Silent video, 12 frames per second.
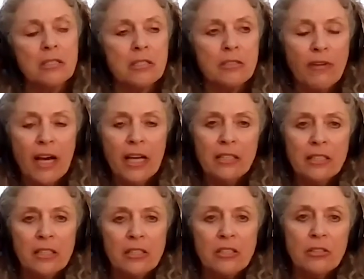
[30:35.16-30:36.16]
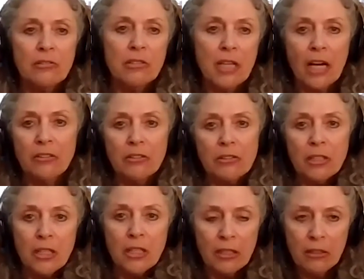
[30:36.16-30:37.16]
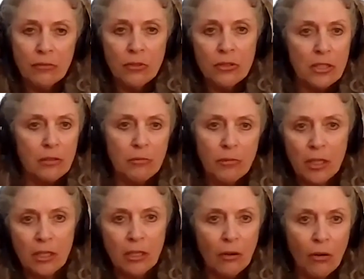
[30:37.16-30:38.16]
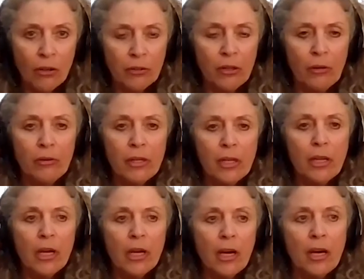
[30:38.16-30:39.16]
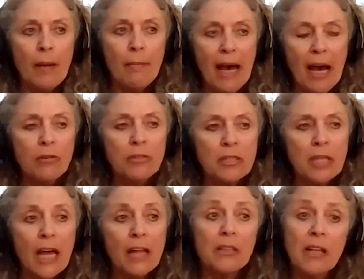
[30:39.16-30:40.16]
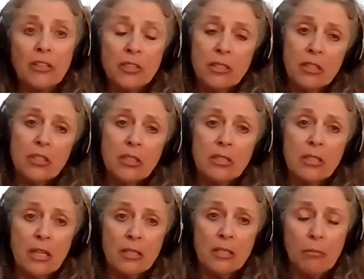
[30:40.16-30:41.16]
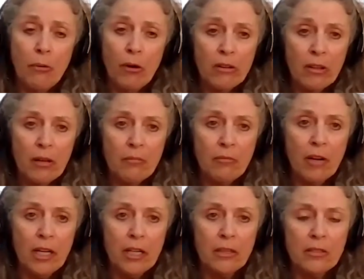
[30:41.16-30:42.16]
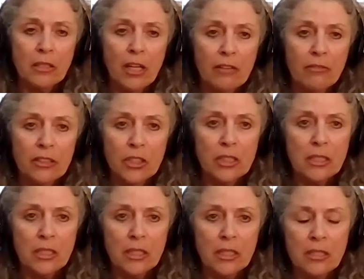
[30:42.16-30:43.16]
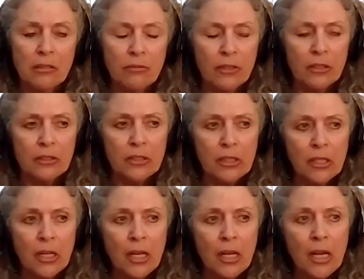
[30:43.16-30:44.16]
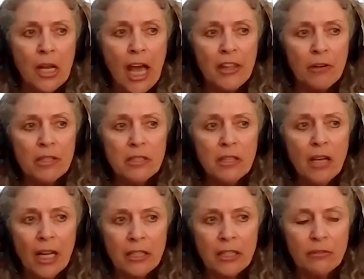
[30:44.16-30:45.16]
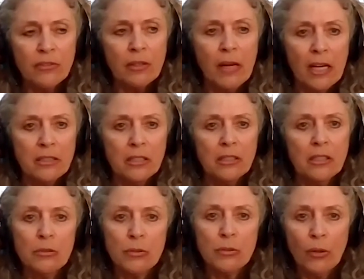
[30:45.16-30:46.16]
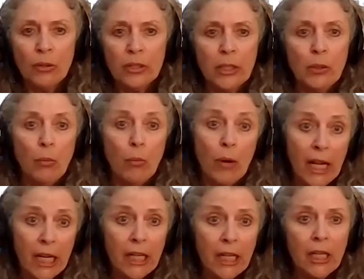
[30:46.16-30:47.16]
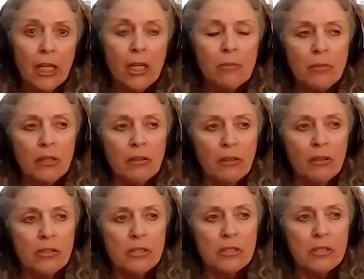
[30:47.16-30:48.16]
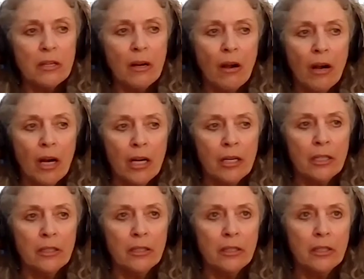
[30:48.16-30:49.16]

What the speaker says: divided into the doctors, the caregivers that we all know about, and the logisticians that support them, right? There's a lot of logistics in the field. And there is a kind of command and control in a way, because there are